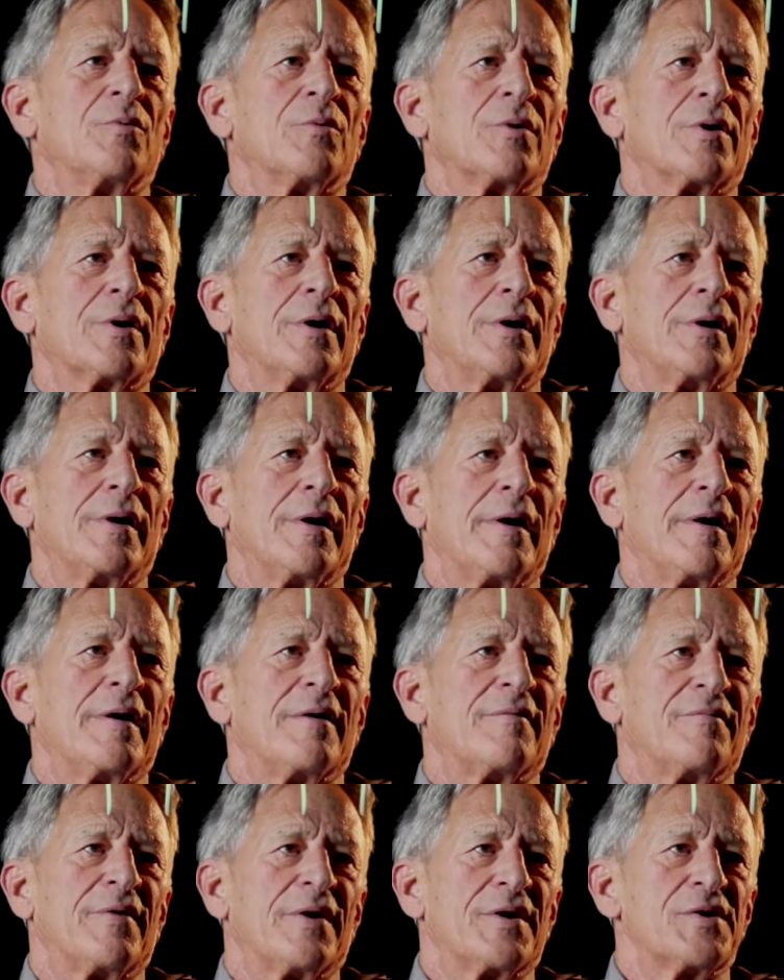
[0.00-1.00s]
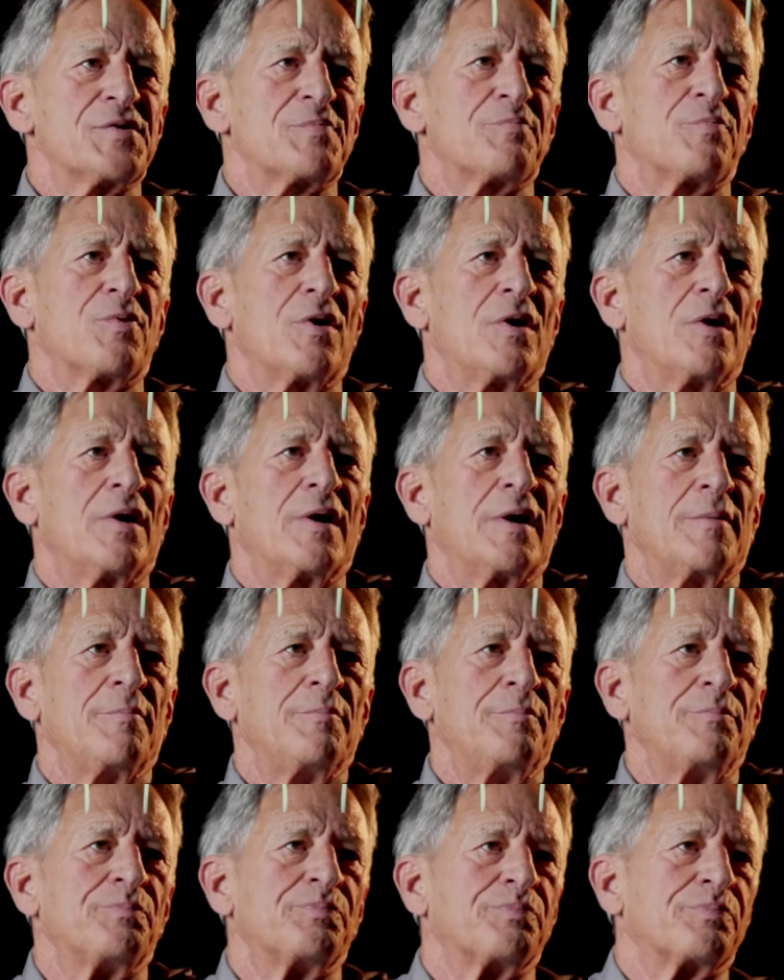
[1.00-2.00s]
we're going to have S
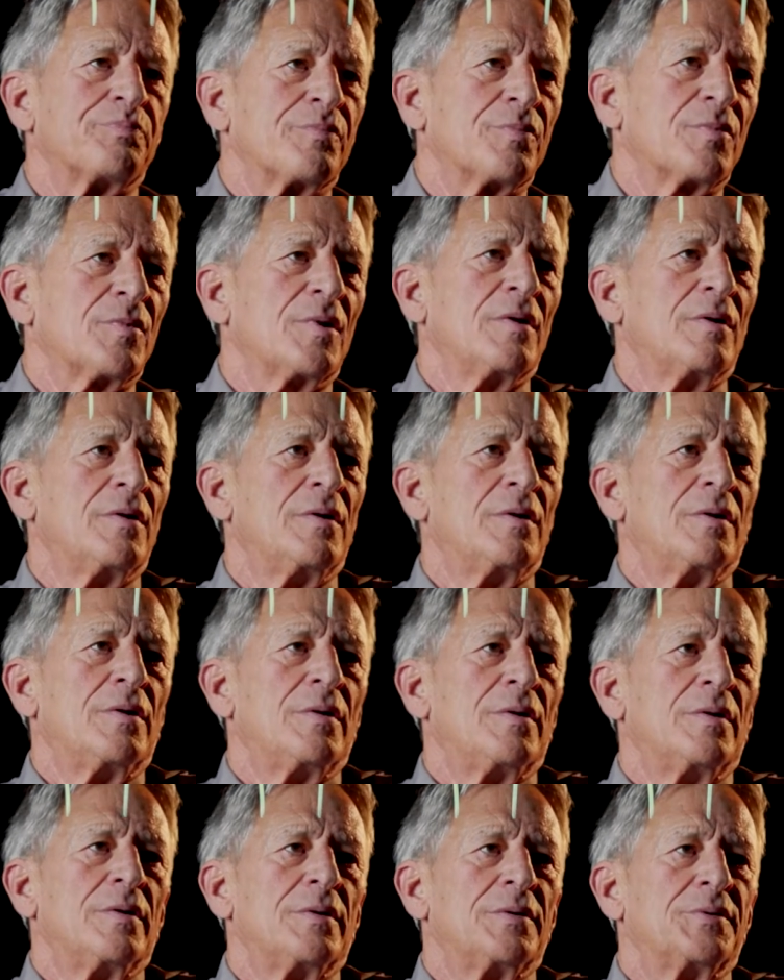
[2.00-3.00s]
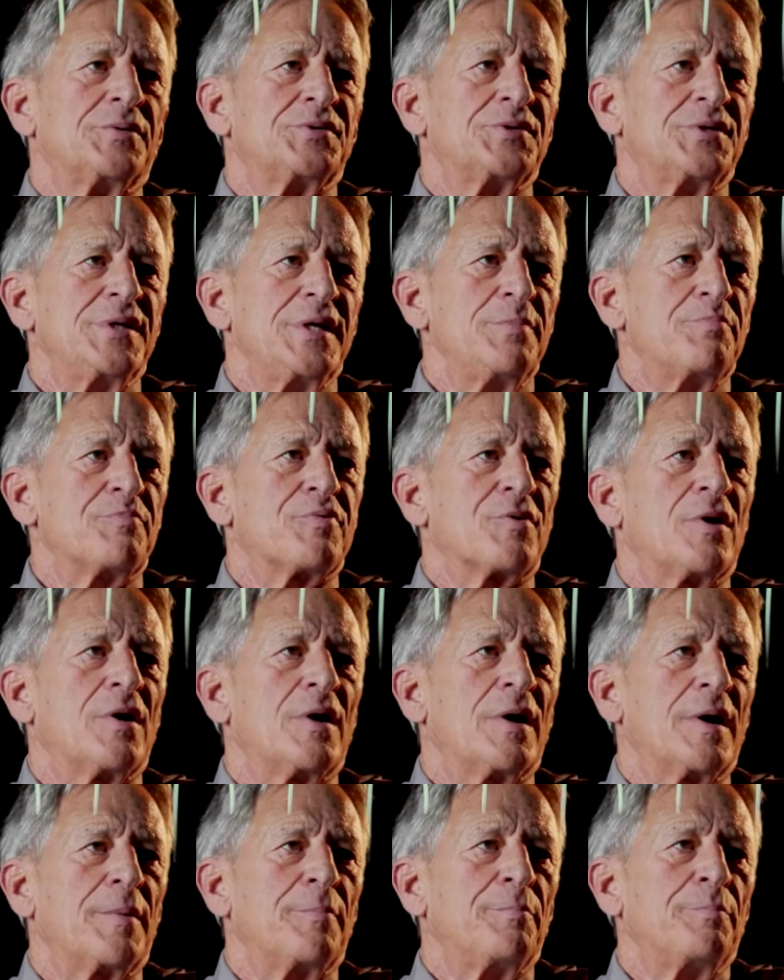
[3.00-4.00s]
prime, T
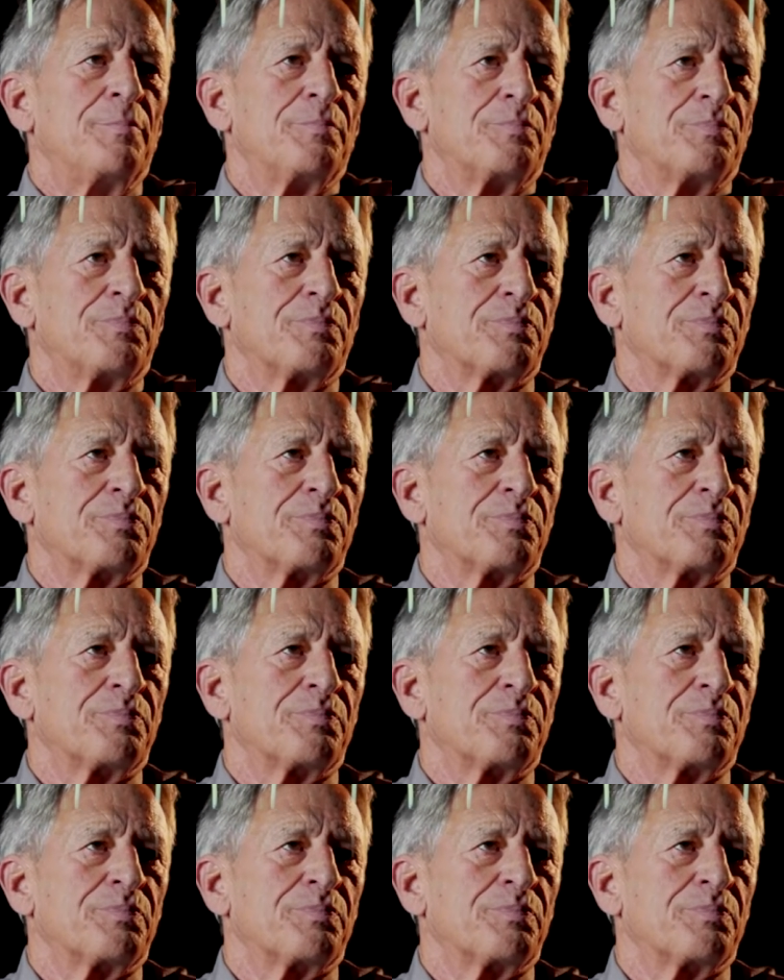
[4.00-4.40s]
prime,